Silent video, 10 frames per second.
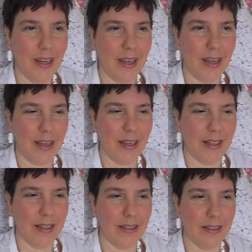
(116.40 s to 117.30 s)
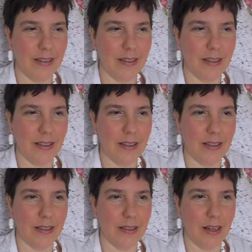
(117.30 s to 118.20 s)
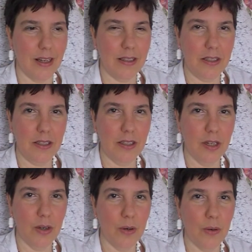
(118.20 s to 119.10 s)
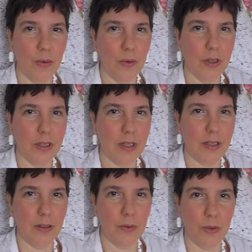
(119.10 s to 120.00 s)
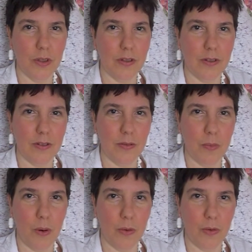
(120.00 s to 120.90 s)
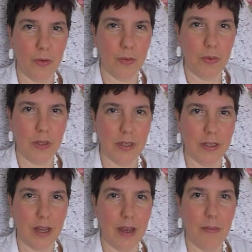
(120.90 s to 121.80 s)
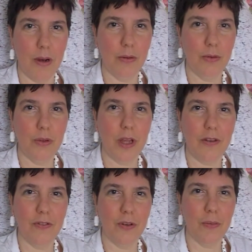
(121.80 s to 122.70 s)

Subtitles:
And I didn't know that it was supposed to be a timeout today for